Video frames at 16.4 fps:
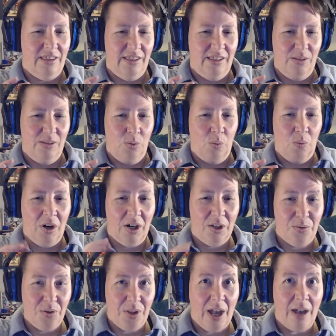we work
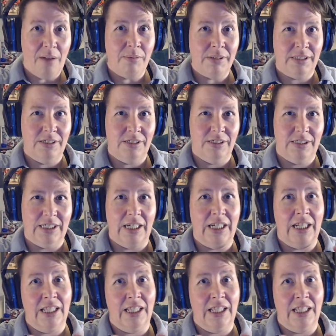through that misunderstanding,